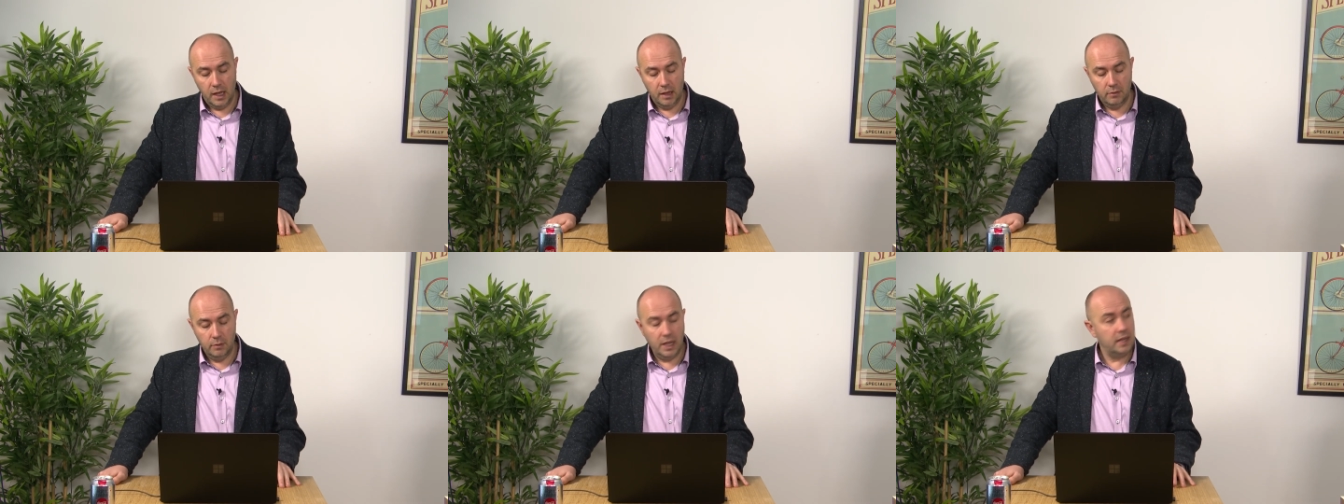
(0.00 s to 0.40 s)

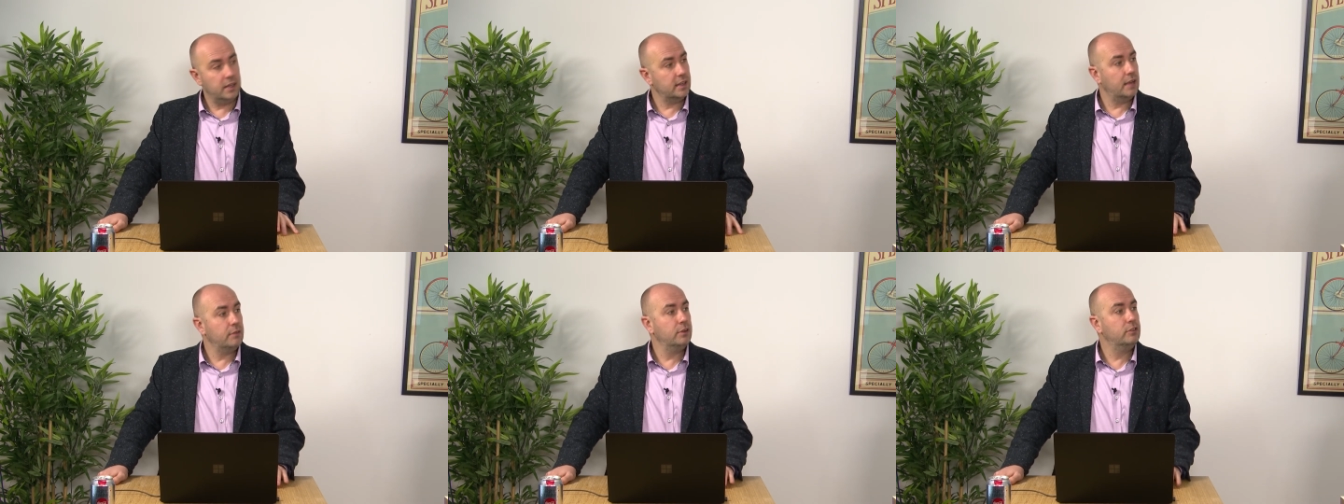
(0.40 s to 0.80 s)
We had it
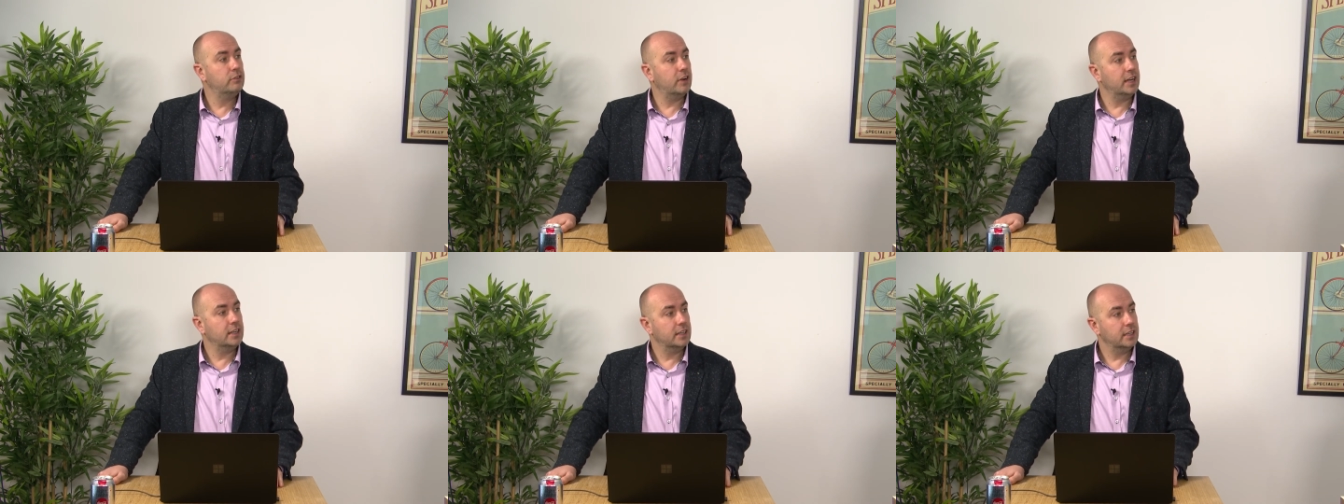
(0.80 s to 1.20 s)
every
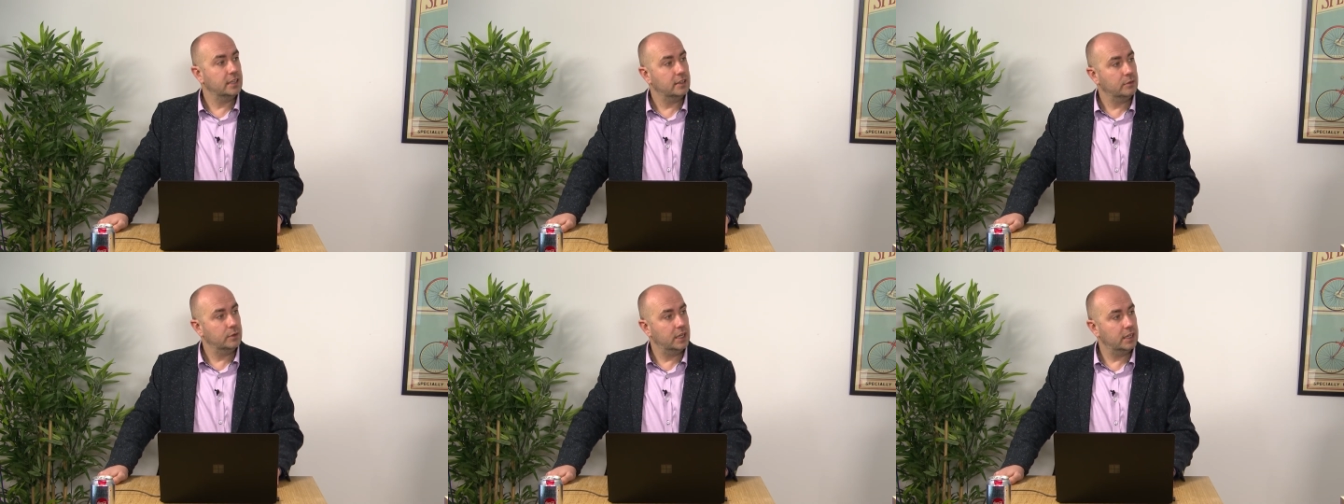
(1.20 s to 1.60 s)
Friday.
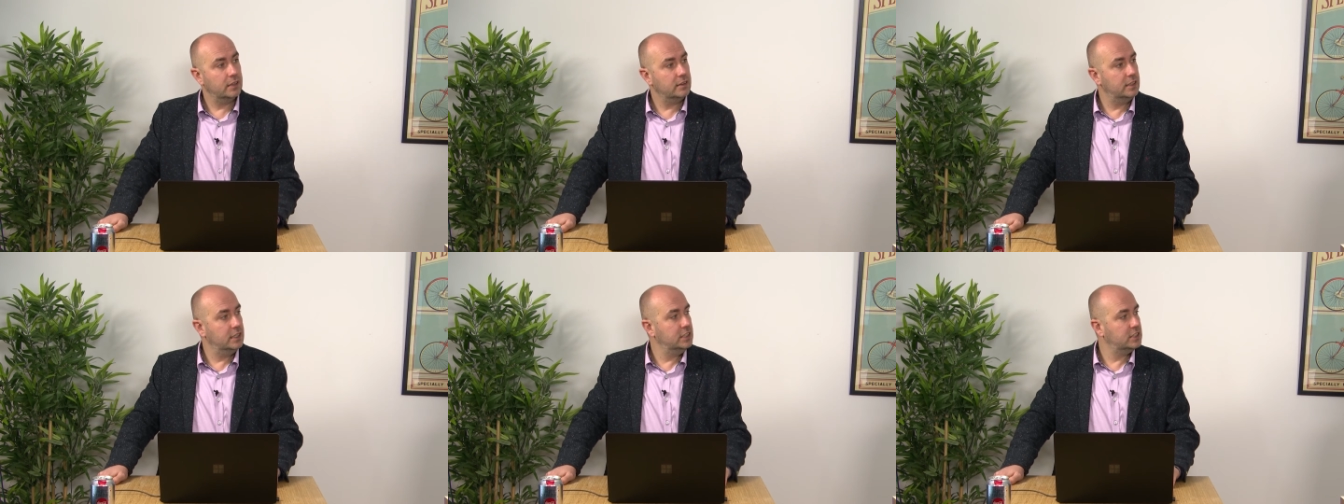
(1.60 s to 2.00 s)
We
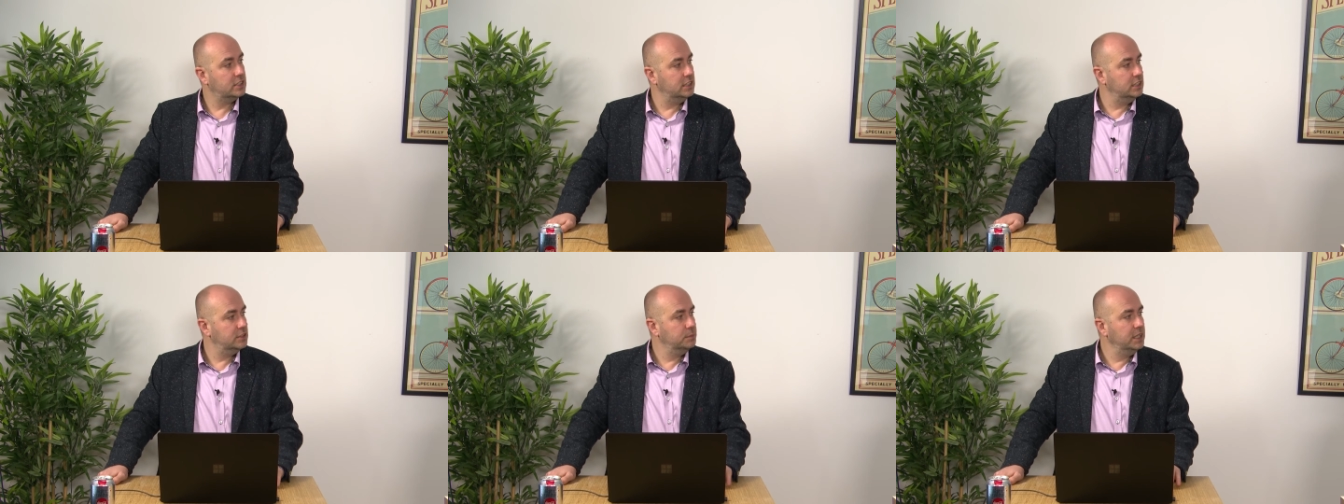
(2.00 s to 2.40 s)
had
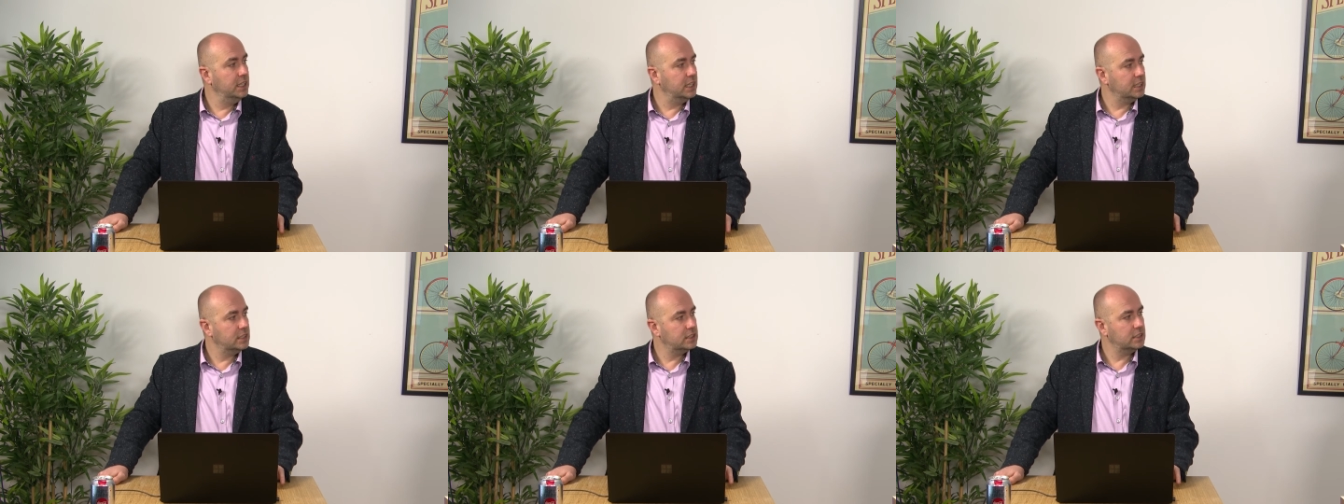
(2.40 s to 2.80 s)
these
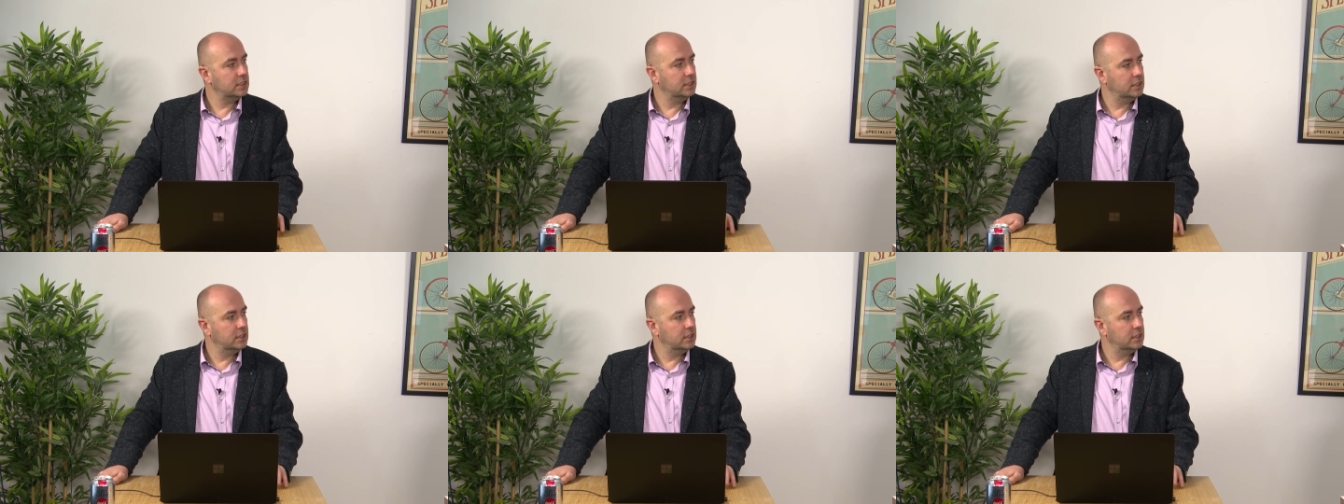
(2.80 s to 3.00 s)
meetings,